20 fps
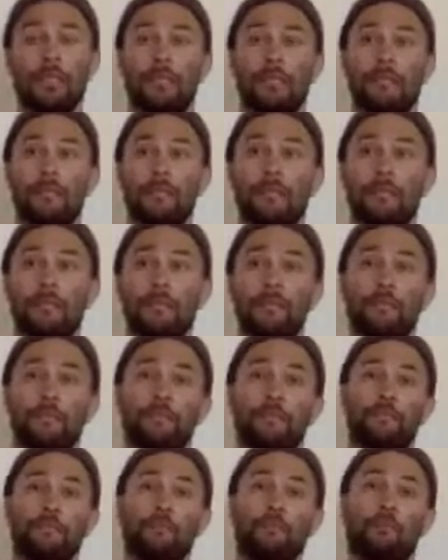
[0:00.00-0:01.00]

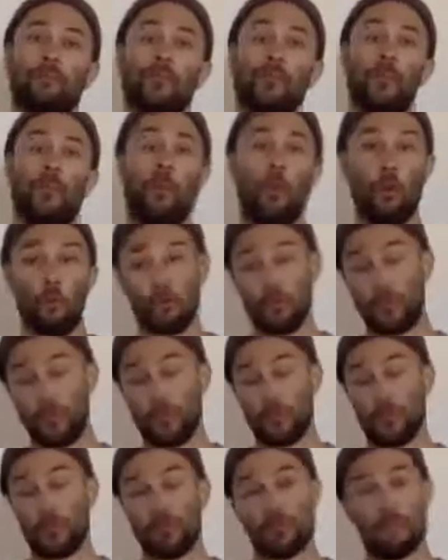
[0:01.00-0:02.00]

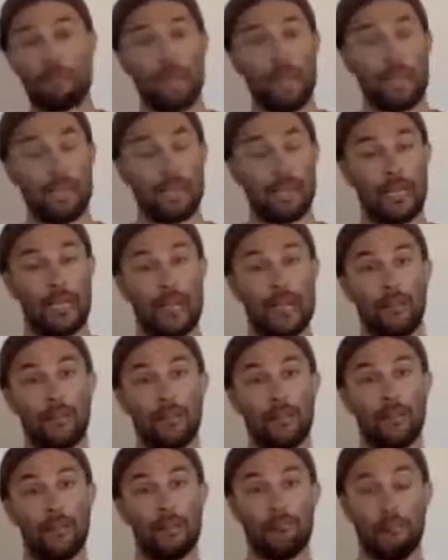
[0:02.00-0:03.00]
Hormones are made out
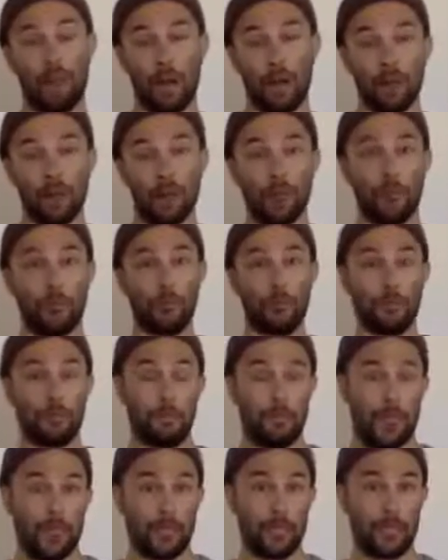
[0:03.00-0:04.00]
of molecules
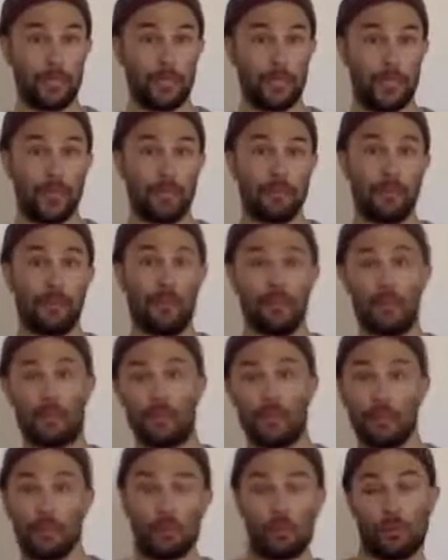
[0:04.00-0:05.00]
bound together in
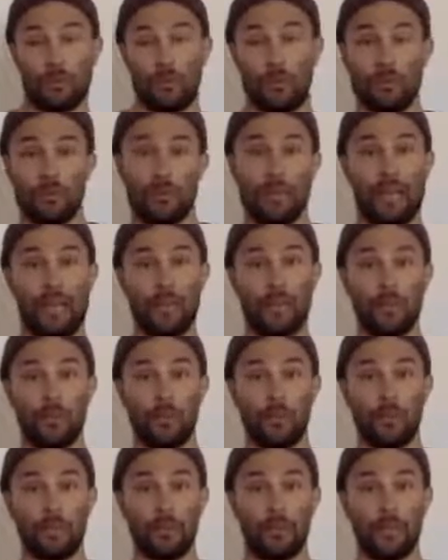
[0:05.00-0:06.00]
some sort of
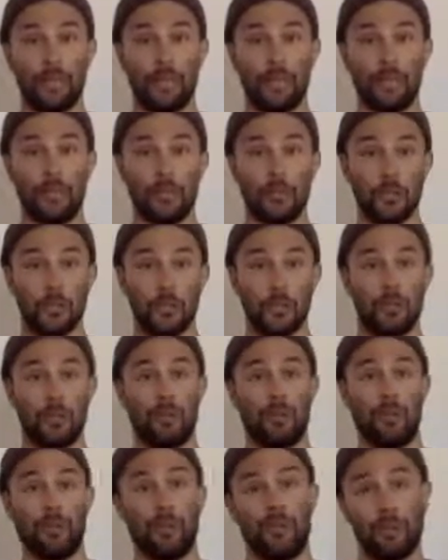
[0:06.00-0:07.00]
chemical
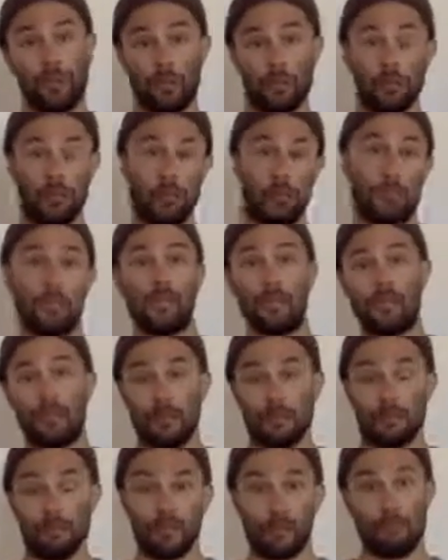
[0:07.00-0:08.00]
relationship.
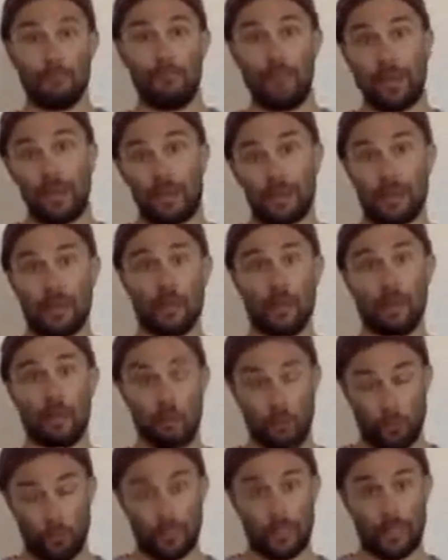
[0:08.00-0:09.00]
Systems are made out of
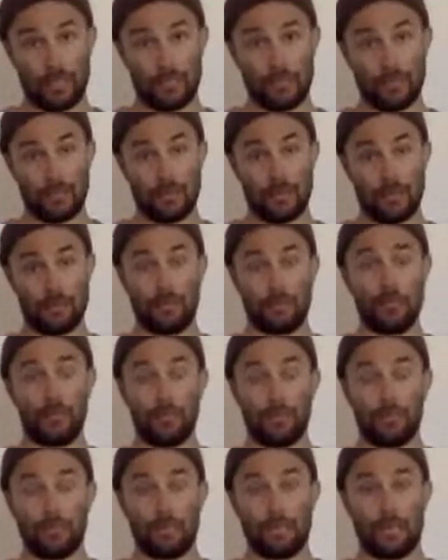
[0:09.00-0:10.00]
organs that are
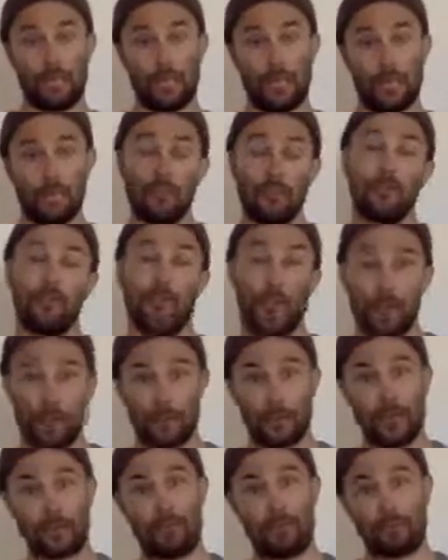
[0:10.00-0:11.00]
built together out
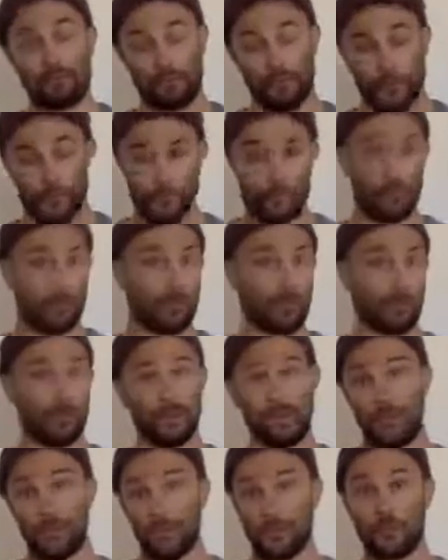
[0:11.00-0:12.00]
of chemical
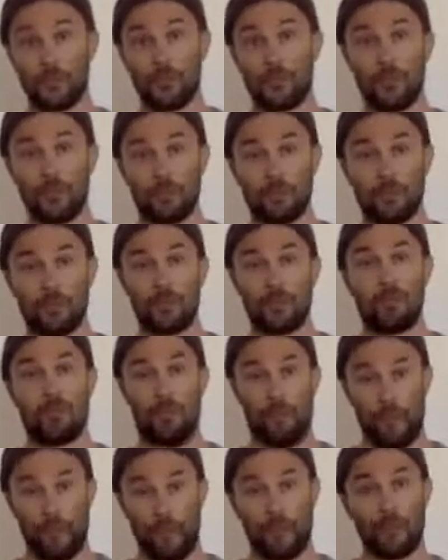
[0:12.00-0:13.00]
relationships
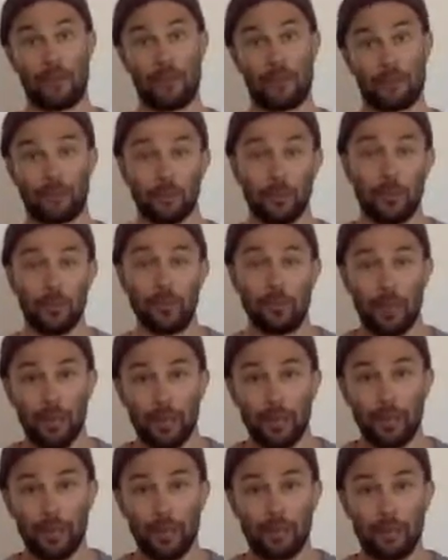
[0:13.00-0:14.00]
bound through
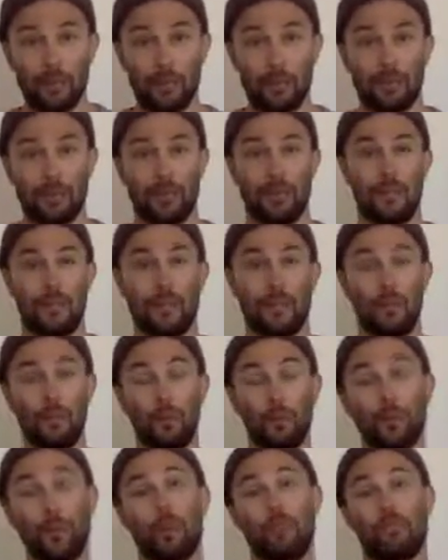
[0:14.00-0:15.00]
molecules.
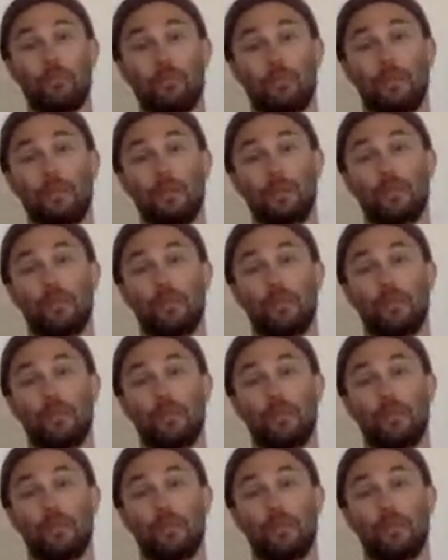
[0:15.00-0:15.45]
Well, what forms